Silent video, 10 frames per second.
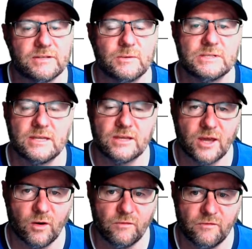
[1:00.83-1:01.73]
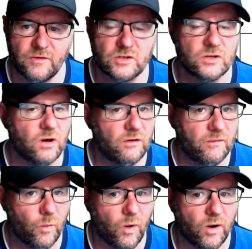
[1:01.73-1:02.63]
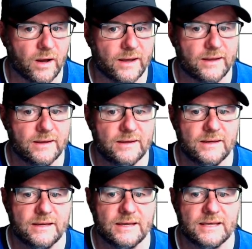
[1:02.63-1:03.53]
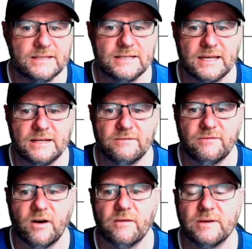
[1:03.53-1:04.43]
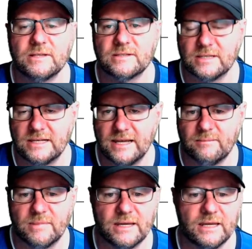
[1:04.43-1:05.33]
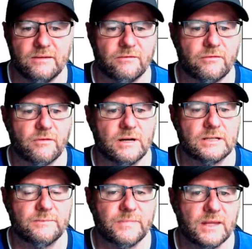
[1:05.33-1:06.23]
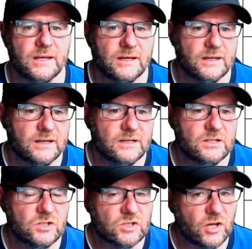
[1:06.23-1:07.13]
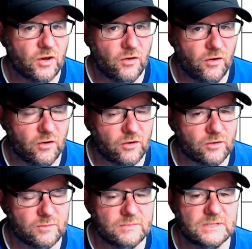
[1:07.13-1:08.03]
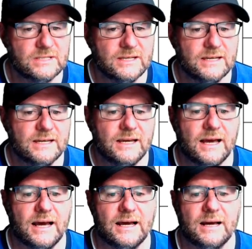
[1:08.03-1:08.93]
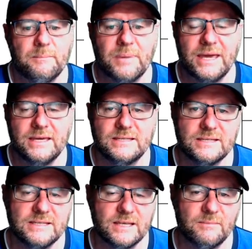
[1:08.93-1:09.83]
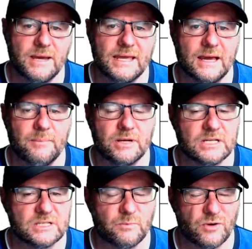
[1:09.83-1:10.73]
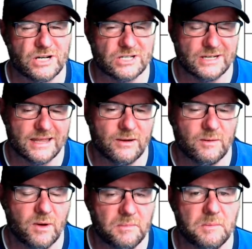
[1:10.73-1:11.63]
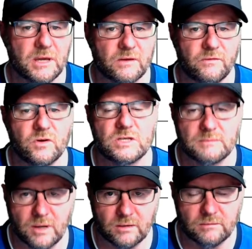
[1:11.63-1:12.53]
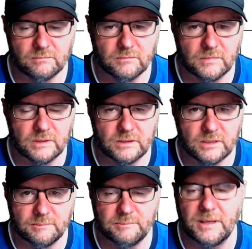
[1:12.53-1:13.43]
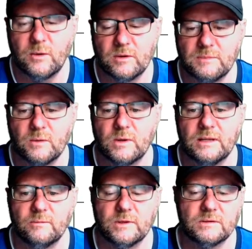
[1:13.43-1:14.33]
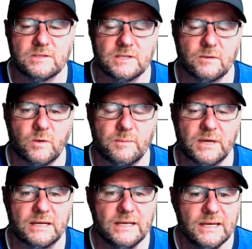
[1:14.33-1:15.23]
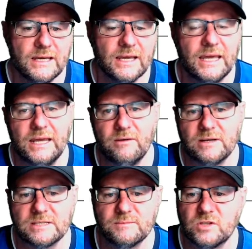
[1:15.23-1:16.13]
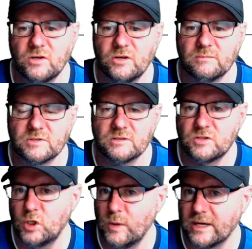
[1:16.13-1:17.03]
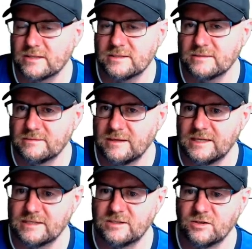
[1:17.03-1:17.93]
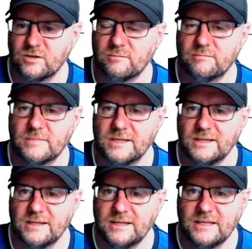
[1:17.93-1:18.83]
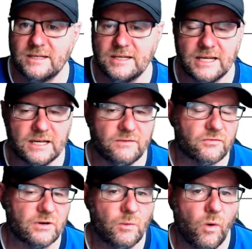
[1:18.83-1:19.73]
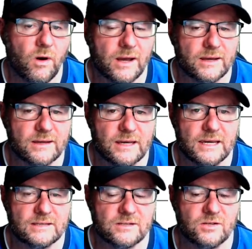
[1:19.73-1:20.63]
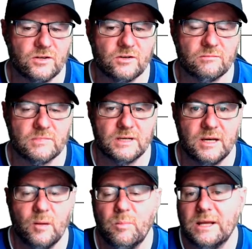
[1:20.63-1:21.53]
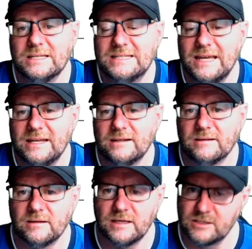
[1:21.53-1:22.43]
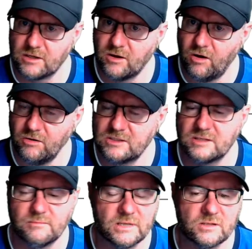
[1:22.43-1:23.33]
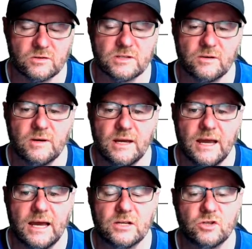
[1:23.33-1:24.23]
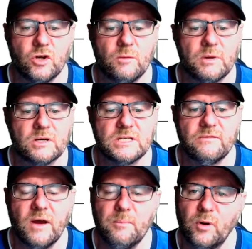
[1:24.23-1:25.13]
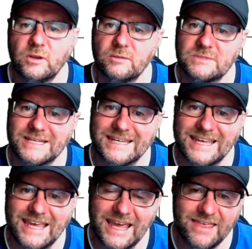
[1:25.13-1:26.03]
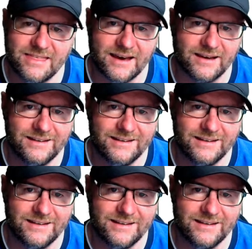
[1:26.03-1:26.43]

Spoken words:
we say the coefficient of y is -5. It's the number in front. Terms are pieces that make up an expression. Now that one might be a bit confusing, but bear with me, we'll see what we mean. Here are some terms. 2x is a term. -3y is a term. +10 is a constant, but it's also a term, because if I put them together,